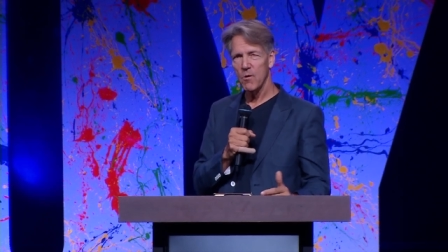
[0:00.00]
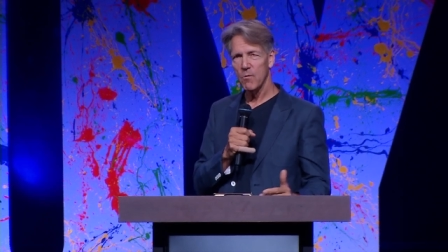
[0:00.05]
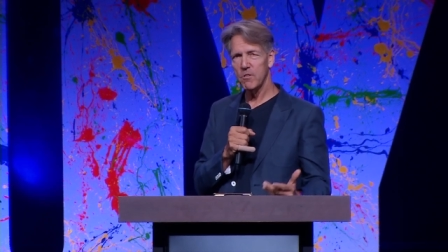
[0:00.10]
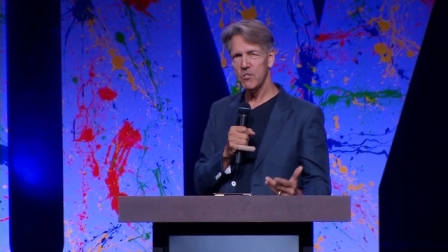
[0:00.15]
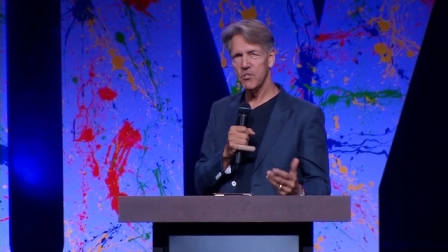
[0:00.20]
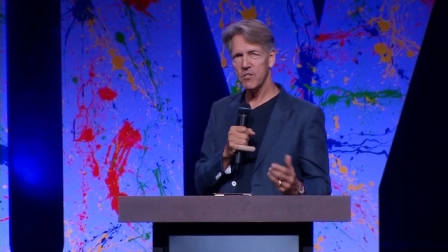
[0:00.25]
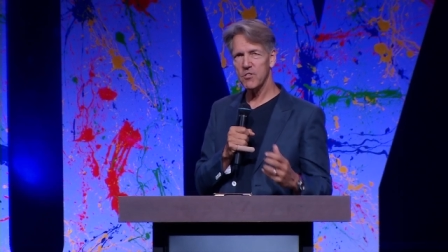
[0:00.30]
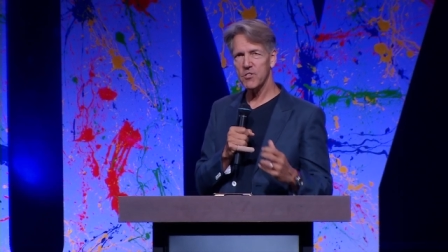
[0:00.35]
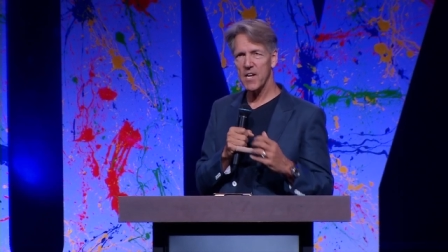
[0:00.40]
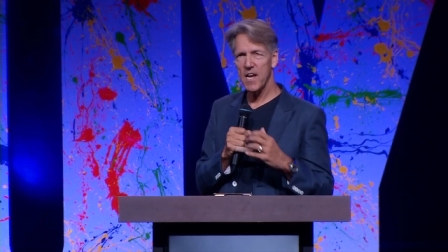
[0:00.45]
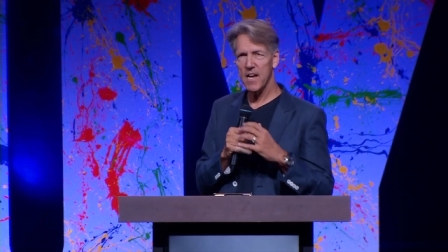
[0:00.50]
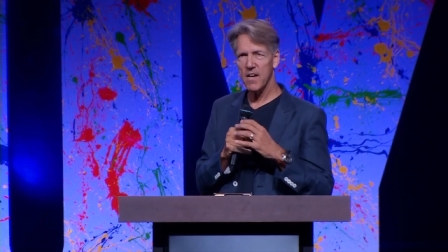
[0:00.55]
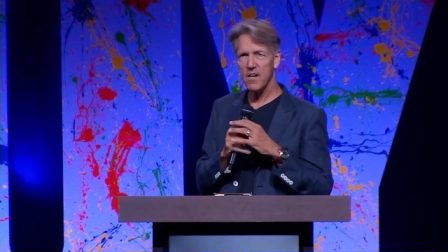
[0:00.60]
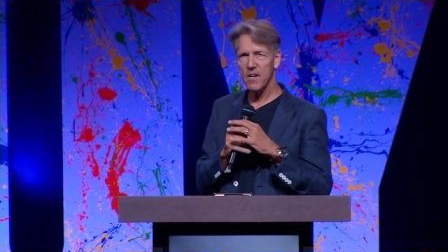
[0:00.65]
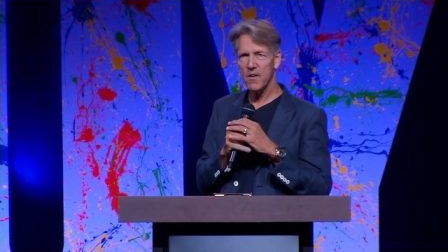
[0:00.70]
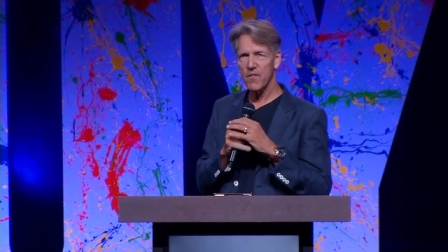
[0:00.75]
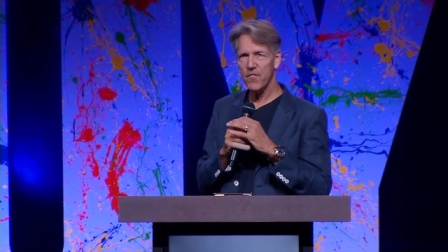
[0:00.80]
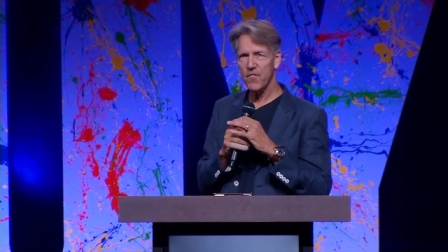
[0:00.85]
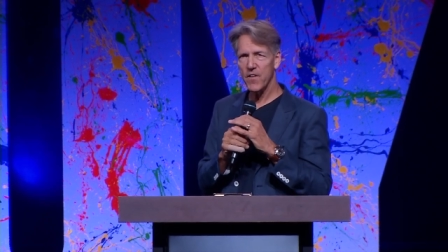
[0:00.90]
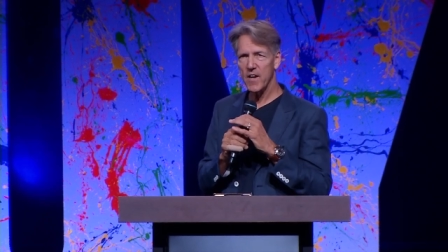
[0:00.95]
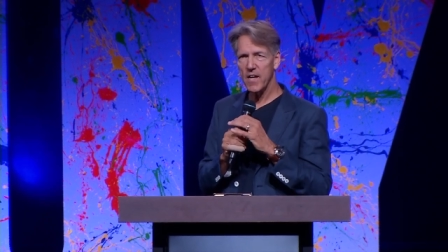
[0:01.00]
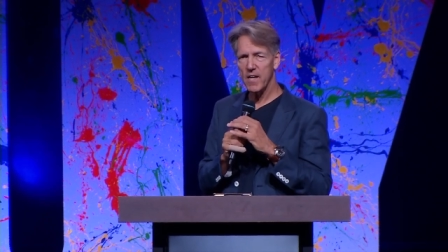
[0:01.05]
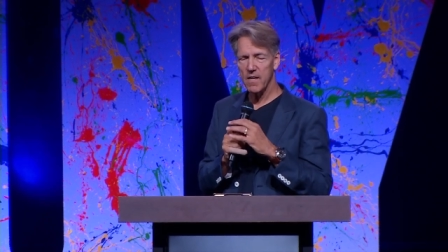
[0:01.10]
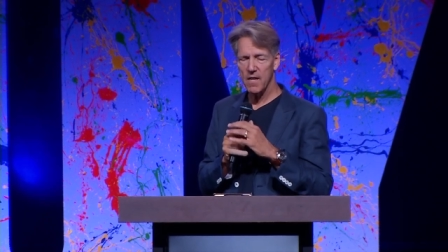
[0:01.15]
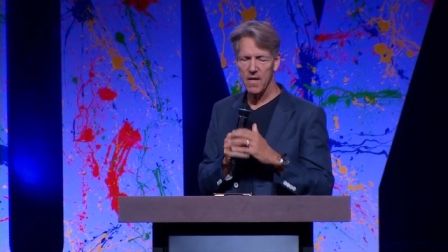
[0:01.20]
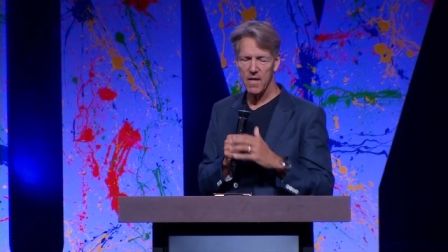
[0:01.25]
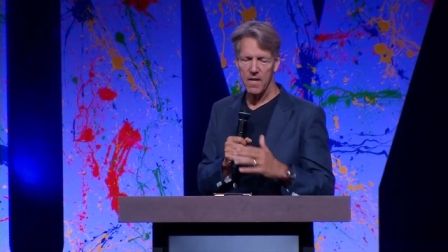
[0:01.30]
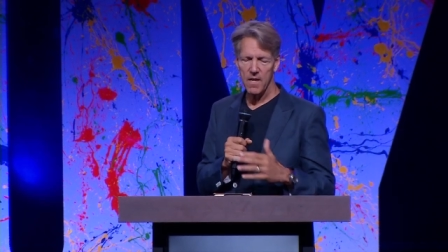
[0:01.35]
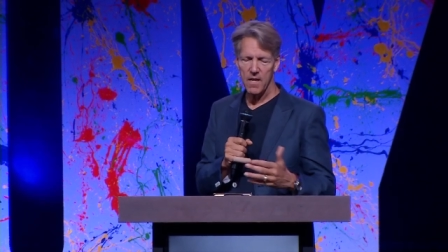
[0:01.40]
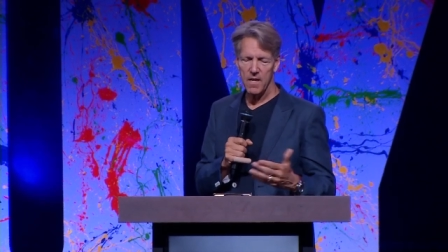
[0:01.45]
Would you stand to your feet?
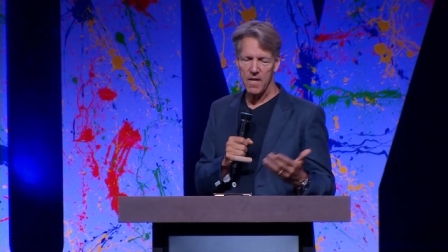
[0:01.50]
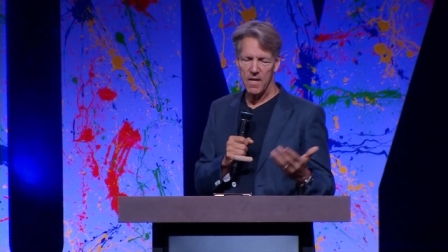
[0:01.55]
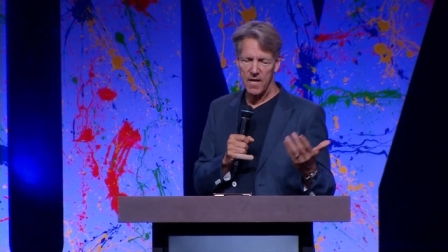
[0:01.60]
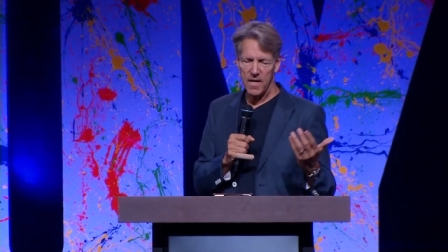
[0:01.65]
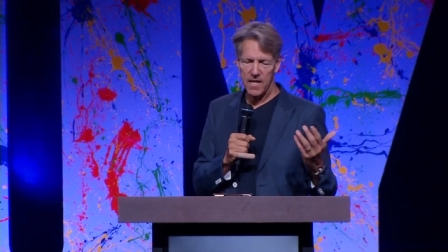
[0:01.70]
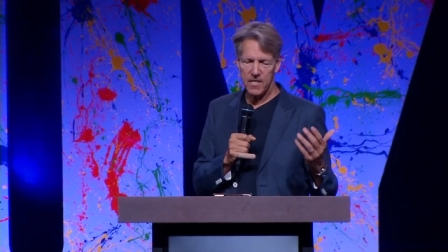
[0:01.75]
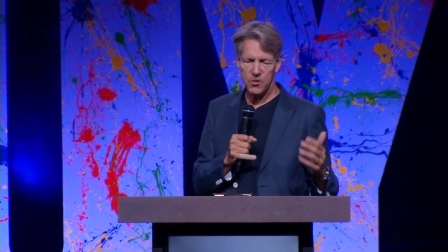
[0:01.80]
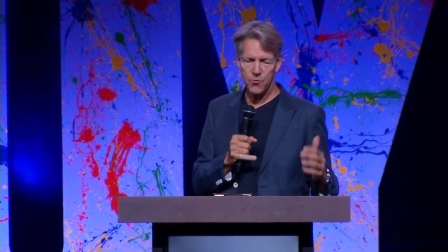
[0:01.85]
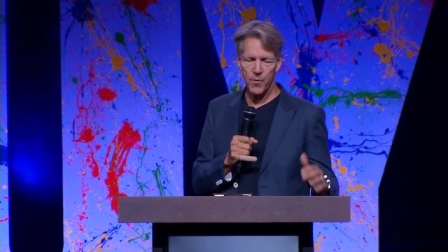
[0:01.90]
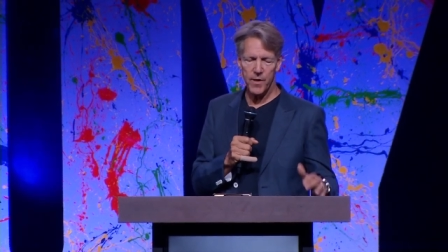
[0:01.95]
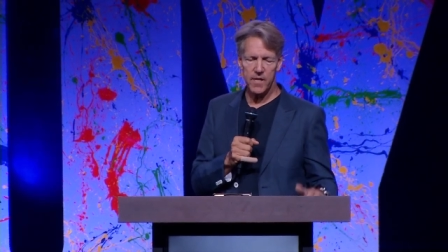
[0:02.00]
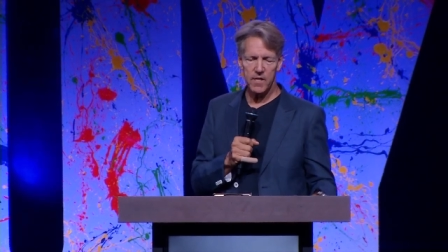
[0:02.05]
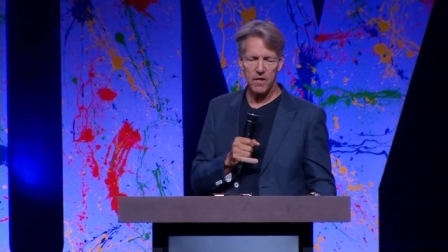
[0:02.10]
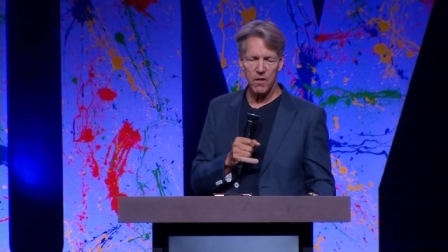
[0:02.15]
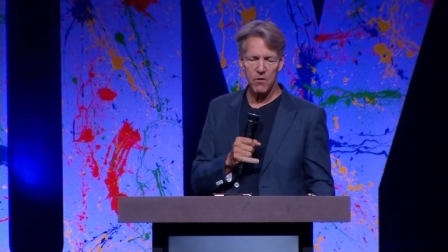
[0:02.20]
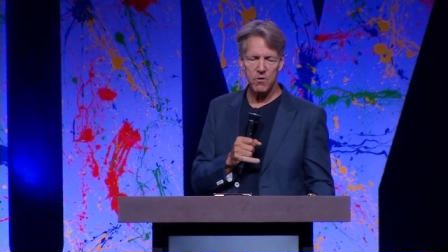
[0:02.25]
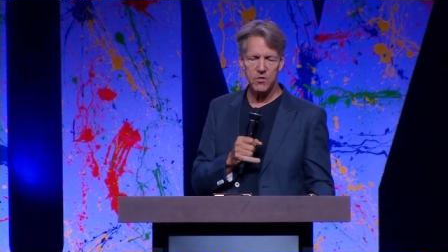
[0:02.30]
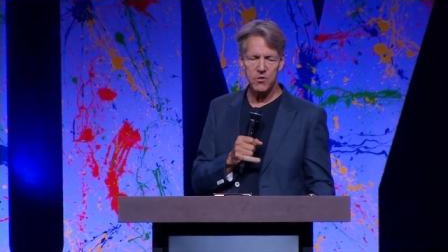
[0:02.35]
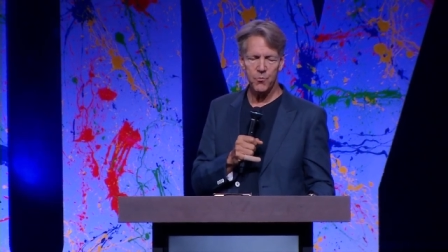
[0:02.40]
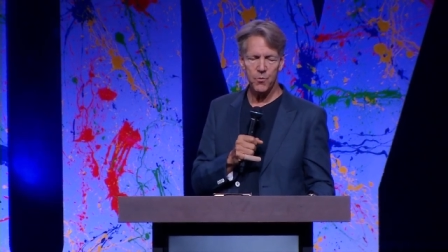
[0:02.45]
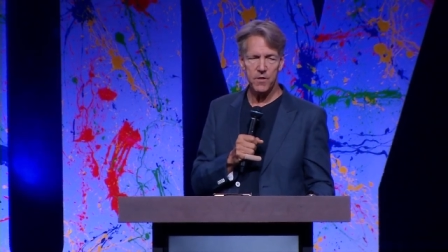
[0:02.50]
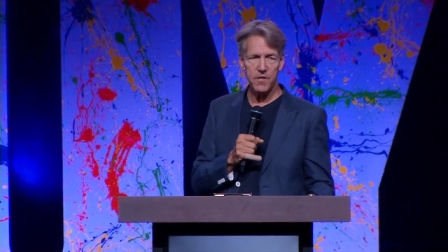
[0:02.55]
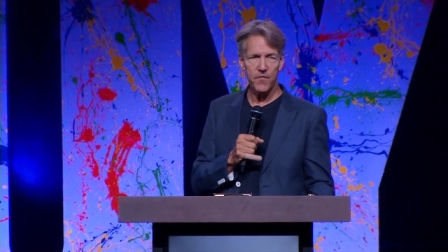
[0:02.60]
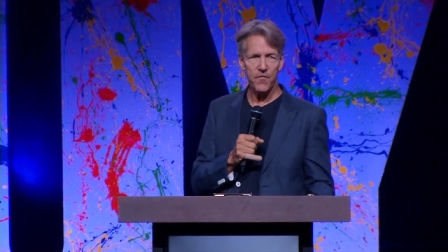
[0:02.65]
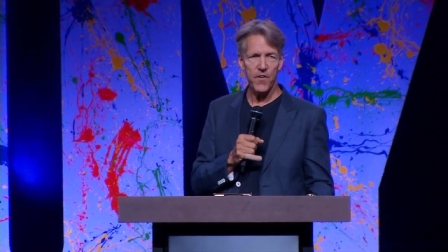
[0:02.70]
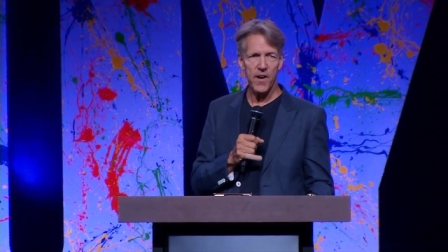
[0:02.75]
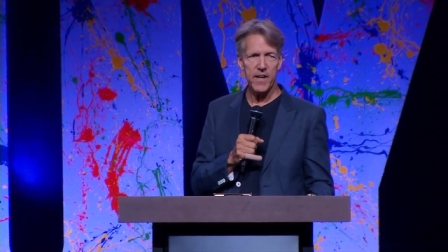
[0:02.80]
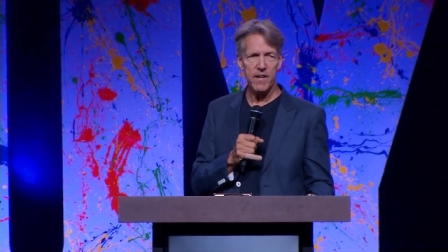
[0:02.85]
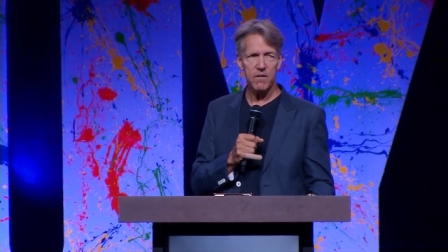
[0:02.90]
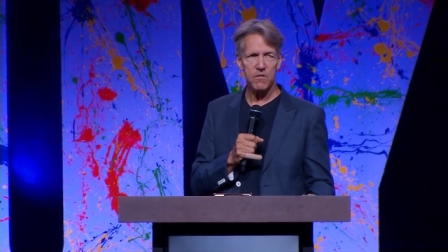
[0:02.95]
As we close with the
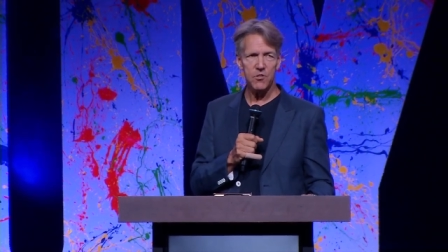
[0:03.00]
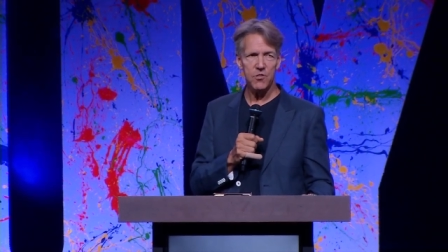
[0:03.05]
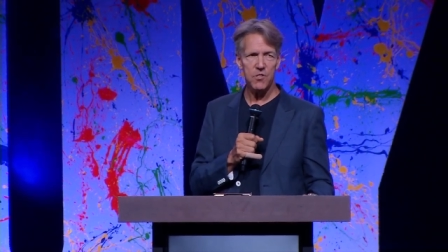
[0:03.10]
final